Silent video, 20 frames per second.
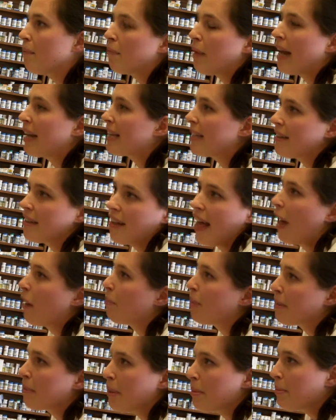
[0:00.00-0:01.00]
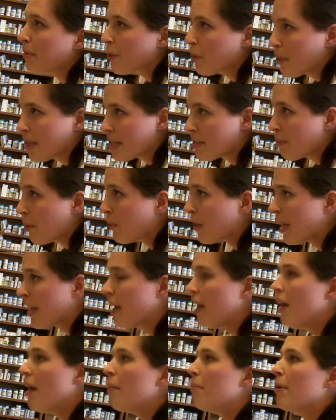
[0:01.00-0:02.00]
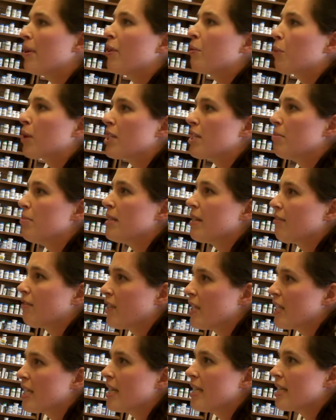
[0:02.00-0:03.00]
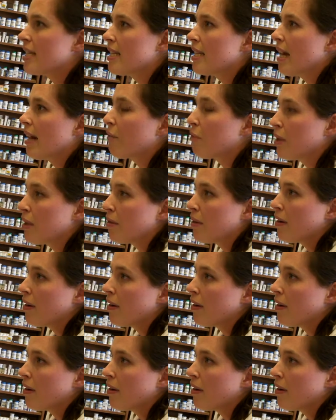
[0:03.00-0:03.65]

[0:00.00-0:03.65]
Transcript: at helping people quit smoking, but there were some differences, and that would,